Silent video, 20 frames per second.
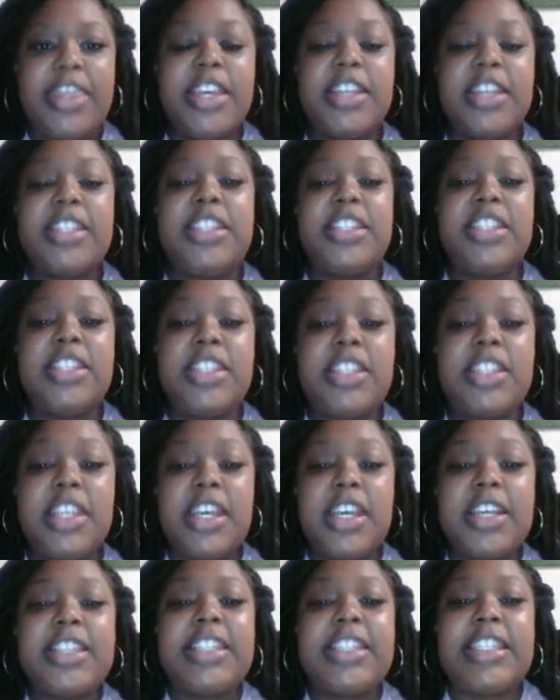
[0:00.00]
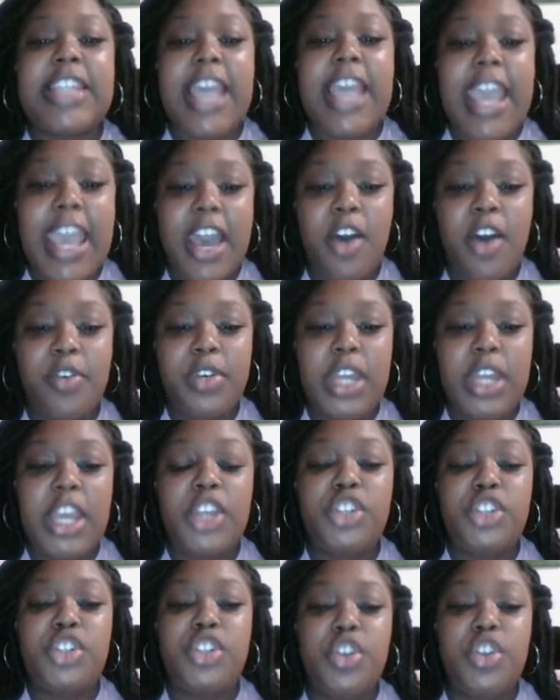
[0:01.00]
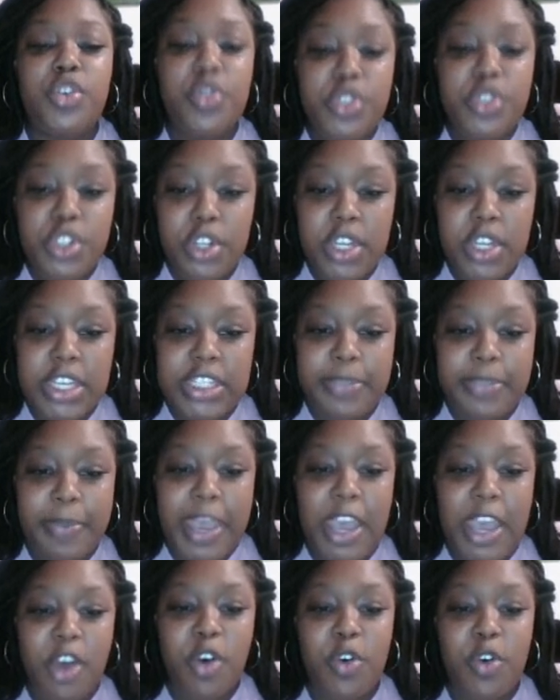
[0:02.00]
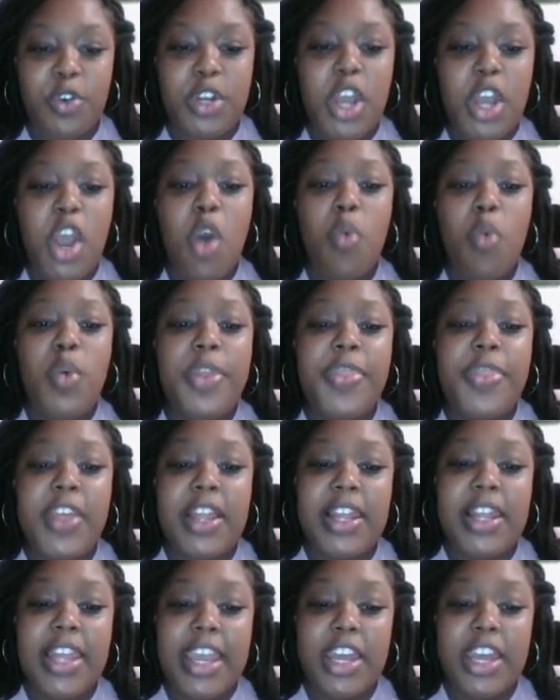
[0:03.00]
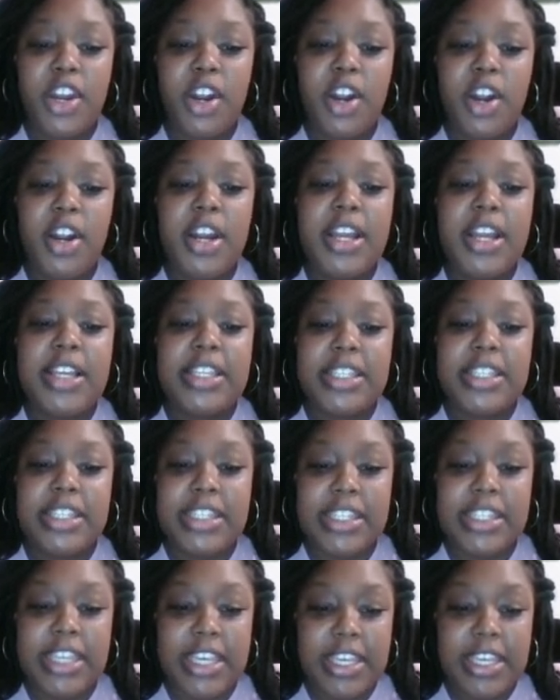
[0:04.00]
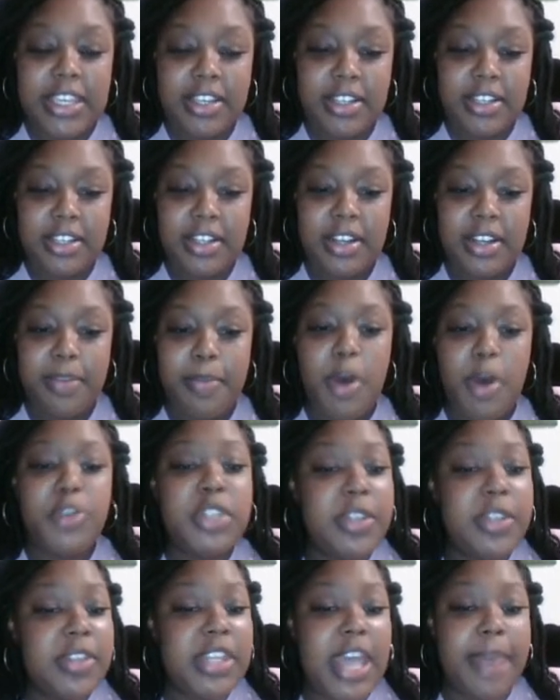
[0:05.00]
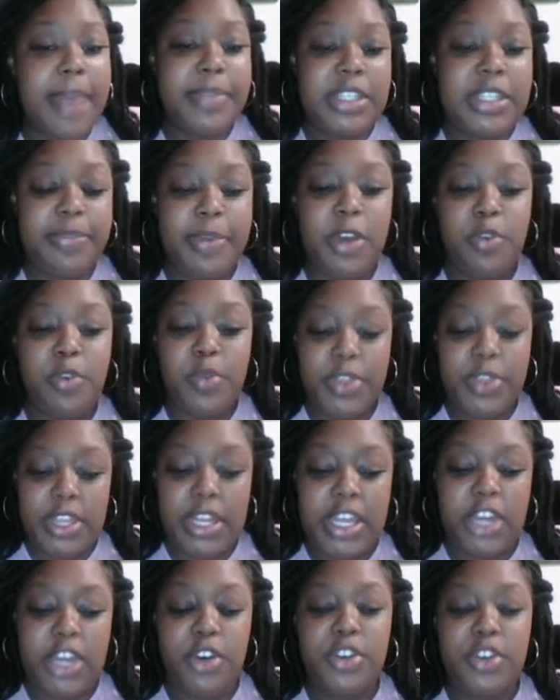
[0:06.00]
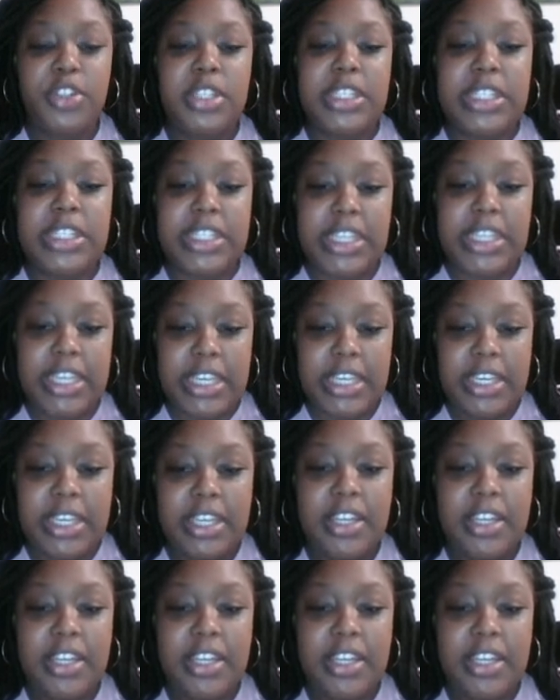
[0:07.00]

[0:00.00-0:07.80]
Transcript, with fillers: The z sound is usually spelled with the letter Z. Most of the time, it's spelled with the letter Z.